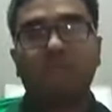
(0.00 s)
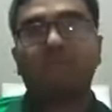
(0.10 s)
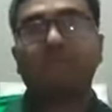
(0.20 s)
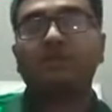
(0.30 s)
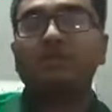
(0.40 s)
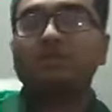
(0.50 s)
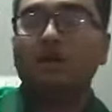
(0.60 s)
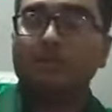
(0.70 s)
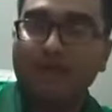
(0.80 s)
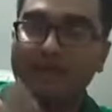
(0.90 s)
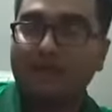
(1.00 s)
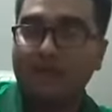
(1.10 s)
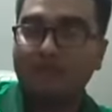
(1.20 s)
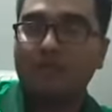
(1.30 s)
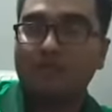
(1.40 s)
this is the main
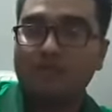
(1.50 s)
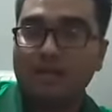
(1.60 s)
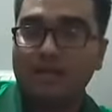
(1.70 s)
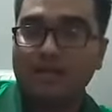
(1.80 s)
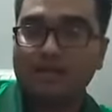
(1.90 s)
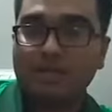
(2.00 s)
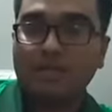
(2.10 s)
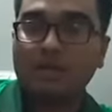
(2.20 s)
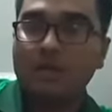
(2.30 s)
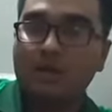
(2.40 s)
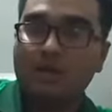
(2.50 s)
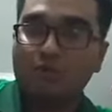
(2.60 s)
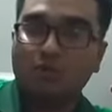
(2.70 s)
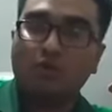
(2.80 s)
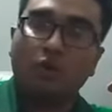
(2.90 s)
aim of the election
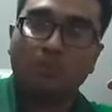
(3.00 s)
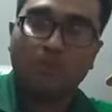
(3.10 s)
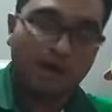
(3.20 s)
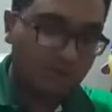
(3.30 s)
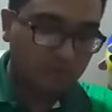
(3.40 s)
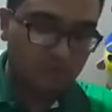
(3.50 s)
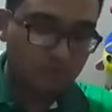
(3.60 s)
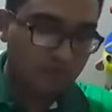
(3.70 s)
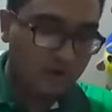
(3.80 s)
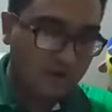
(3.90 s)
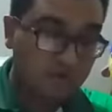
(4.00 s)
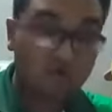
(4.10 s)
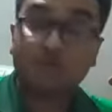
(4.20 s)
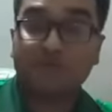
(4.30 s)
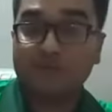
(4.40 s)
commission of Bangladesh, to arrange
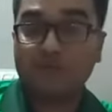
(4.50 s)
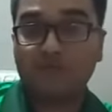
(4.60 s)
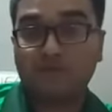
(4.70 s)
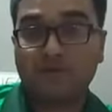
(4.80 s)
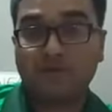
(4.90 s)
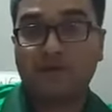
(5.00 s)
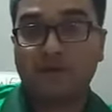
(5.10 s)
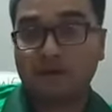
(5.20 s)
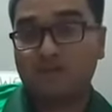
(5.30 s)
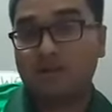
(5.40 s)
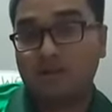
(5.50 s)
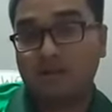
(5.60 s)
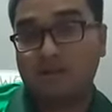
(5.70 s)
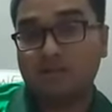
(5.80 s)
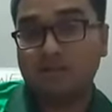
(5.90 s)
free, fair, credible
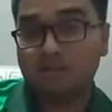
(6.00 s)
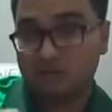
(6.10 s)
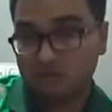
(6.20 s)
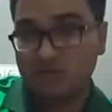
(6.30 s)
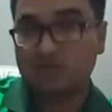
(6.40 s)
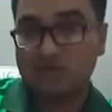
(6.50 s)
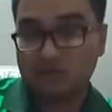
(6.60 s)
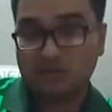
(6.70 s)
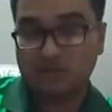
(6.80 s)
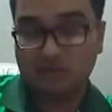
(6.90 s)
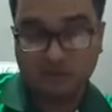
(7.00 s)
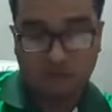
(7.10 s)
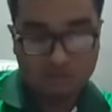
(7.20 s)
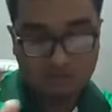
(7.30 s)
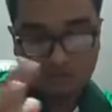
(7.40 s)
election to the nation.
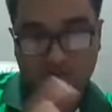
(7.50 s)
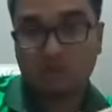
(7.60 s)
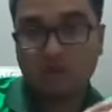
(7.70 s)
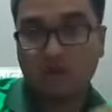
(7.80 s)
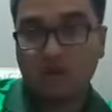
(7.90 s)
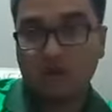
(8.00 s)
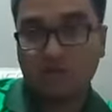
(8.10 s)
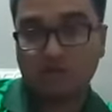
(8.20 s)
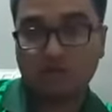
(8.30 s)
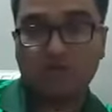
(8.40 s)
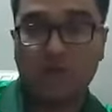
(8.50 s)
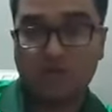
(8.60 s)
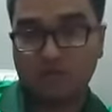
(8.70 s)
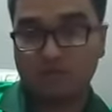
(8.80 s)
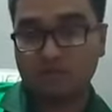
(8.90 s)
So this is all about the
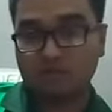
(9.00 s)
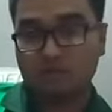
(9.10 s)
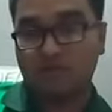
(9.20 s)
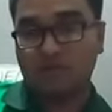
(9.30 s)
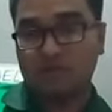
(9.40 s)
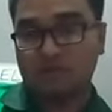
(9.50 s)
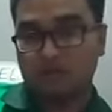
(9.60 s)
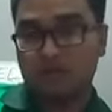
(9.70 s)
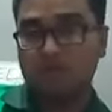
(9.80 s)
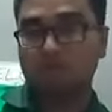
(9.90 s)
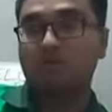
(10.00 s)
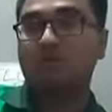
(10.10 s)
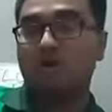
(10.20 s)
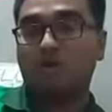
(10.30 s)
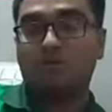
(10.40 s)
formations of election commission
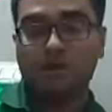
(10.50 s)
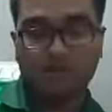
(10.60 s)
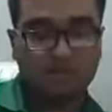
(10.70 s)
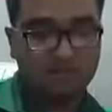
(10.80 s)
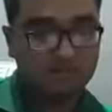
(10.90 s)
of Bangladesh.